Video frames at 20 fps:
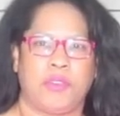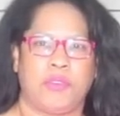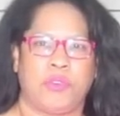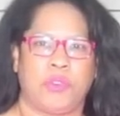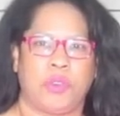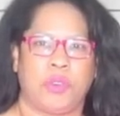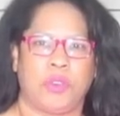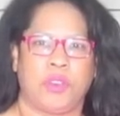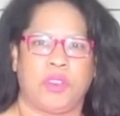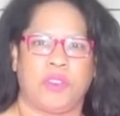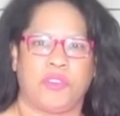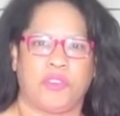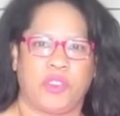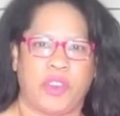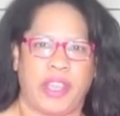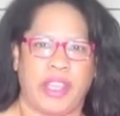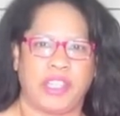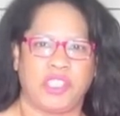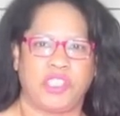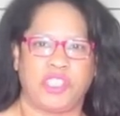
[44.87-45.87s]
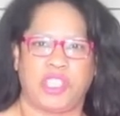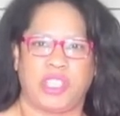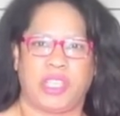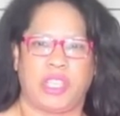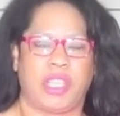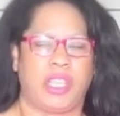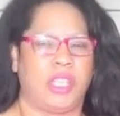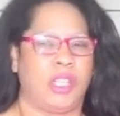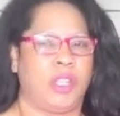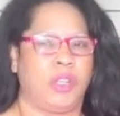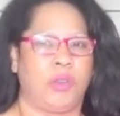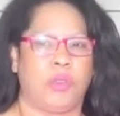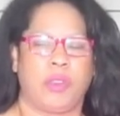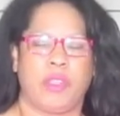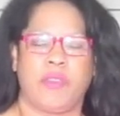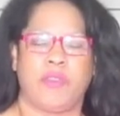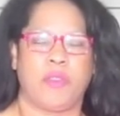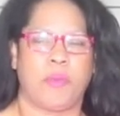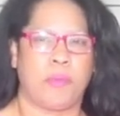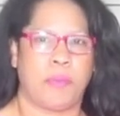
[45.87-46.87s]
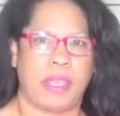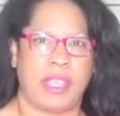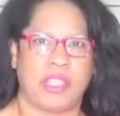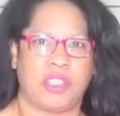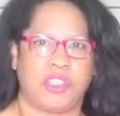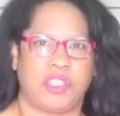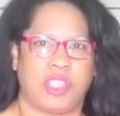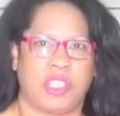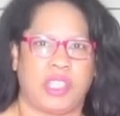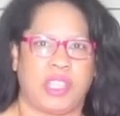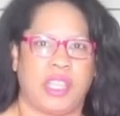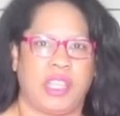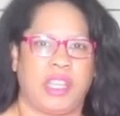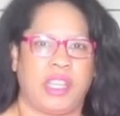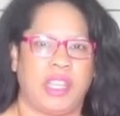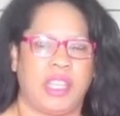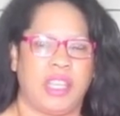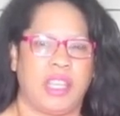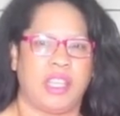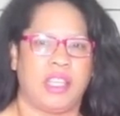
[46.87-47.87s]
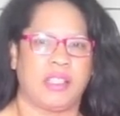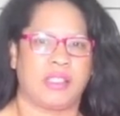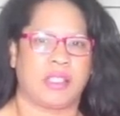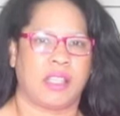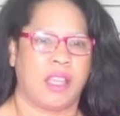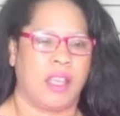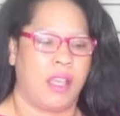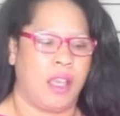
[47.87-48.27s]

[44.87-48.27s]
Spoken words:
for fried chicken or even baked chicken is